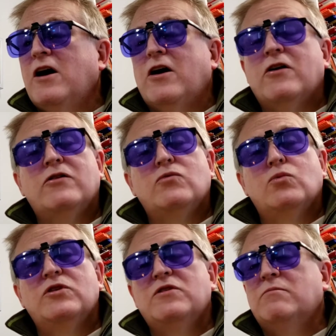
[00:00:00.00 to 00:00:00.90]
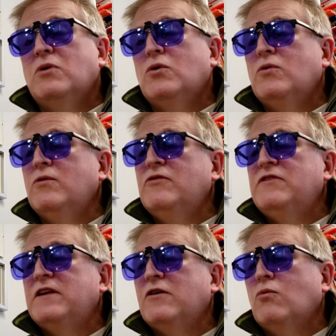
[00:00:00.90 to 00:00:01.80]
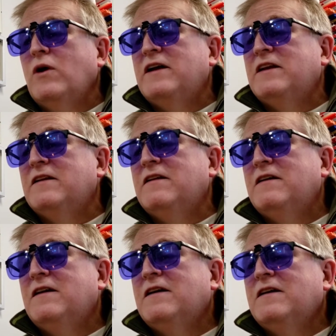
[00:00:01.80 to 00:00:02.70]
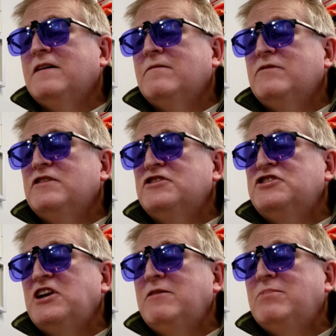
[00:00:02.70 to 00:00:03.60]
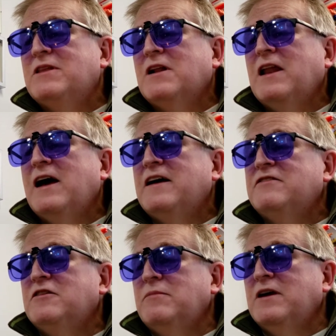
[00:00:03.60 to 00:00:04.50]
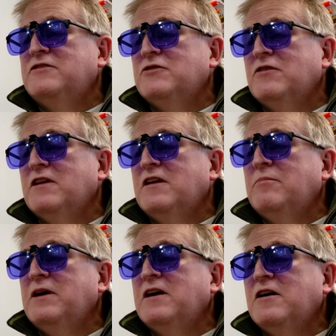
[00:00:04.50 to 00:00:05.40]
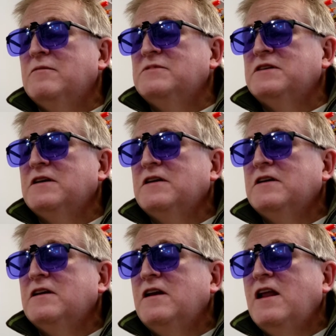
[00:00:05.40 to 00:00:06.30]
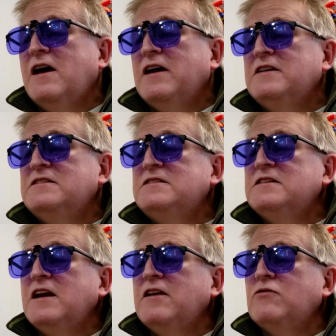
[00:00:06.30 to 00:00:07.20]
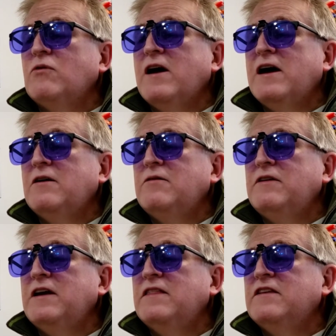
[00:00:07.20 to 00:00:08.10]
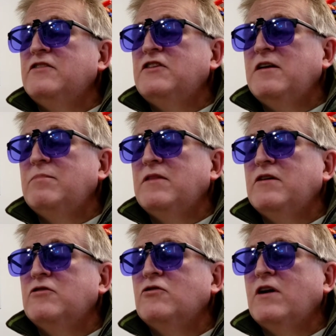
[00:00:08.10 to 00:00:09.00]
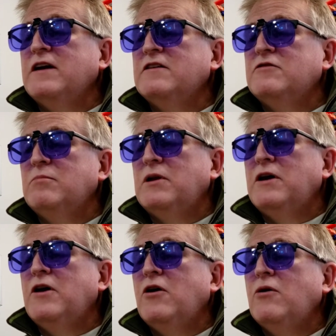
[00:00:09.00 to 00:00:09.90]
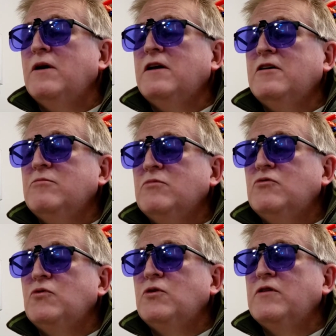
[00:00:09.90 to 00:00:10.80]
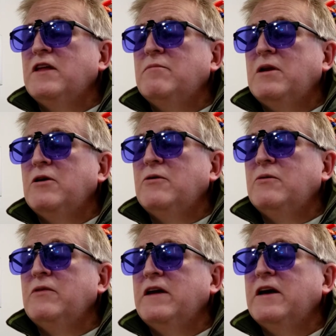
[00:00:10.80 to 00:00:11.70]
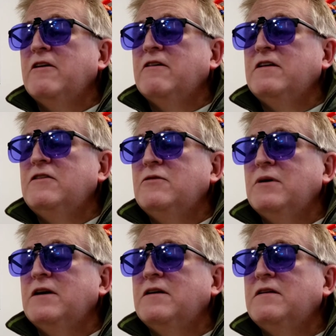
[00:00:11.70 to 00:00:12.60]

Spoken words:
hard wooden molds that are wetted, to shape the glass to make sure that it becomes nice and round and the shape that they're trying to blow before they blow the air into it.